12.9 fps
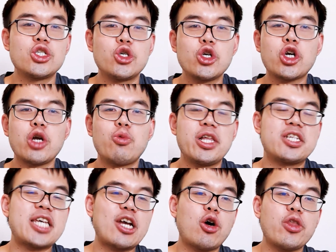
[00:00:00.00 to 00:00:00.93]
So you couldn't really
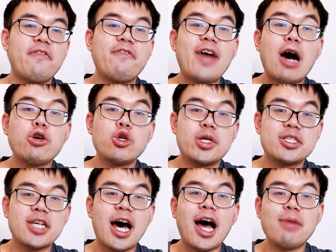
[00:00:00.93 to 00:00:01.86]
take all the value and
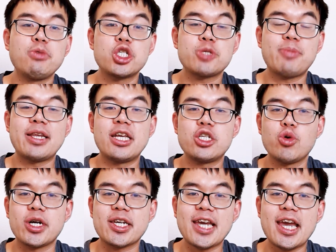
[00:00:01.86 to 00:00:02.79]
time you spent into
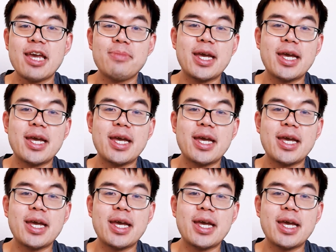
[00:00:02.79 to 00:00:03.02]
a game